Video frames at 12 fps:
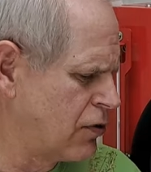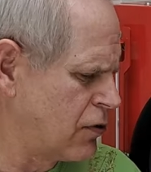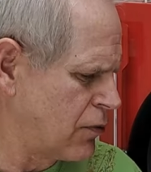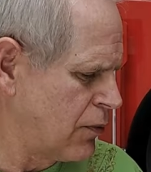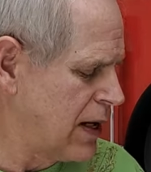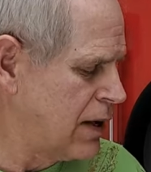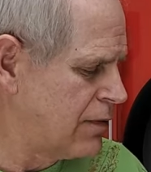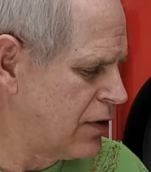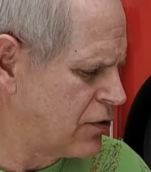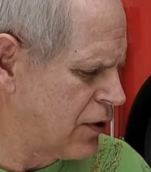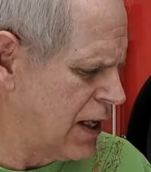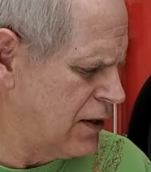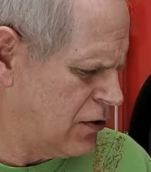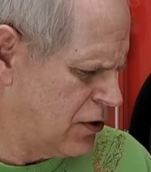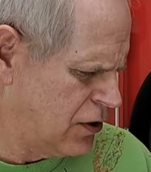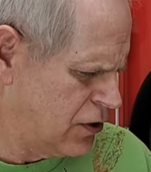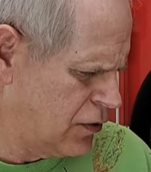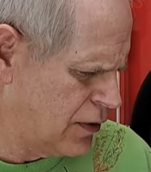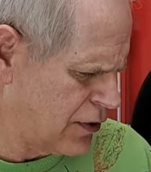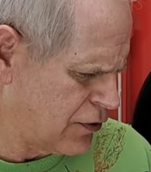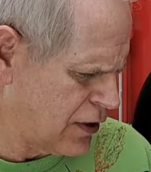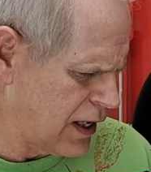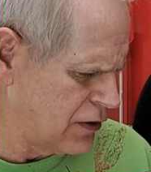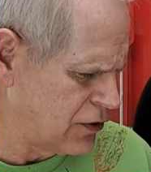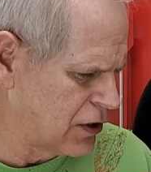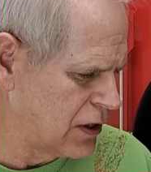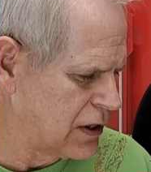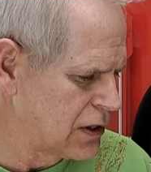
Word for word: three of the trays, two of the trays,